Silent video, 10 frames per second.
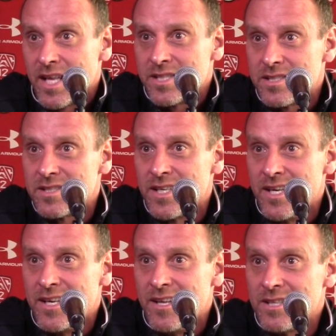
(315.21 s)
Let's
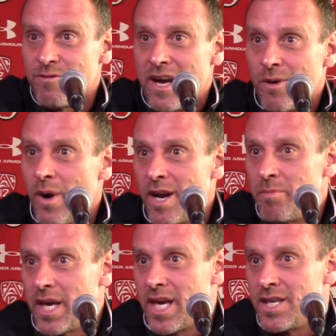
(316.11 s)
find a way to
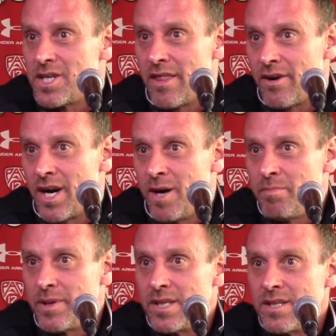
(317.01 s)
pick each other
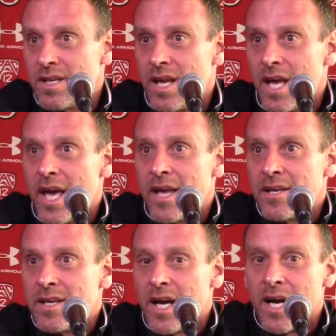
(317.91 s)
up and